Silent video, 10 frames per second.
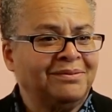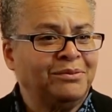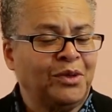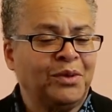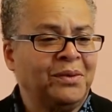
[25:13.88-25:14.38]

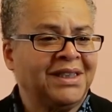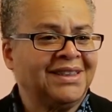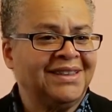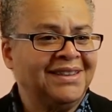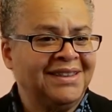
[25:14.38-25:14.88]
Brother
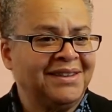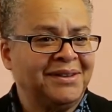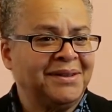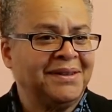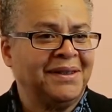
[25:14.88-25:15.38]
Wesley
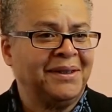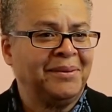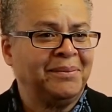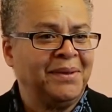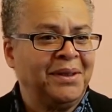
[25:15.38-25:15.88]

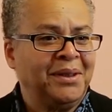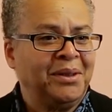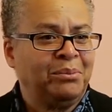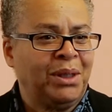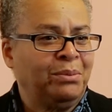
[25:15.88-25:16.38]
and
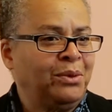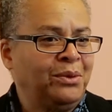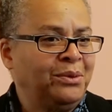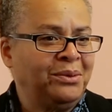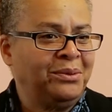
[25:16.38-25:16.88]
people
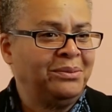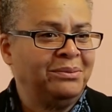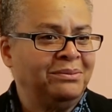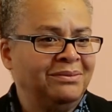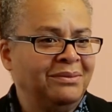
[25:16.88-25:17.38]
who
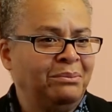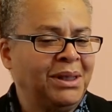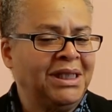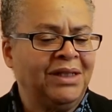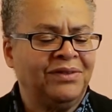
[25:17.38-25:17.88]

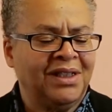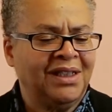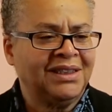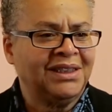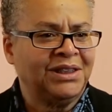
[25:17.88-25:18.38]
believed in
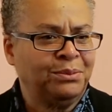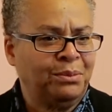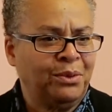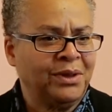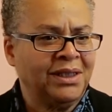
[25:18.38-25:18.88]
us and
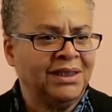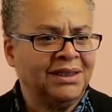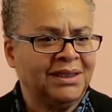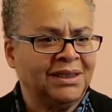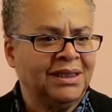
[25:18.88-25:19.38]
supported
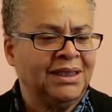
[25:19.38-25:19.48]
us.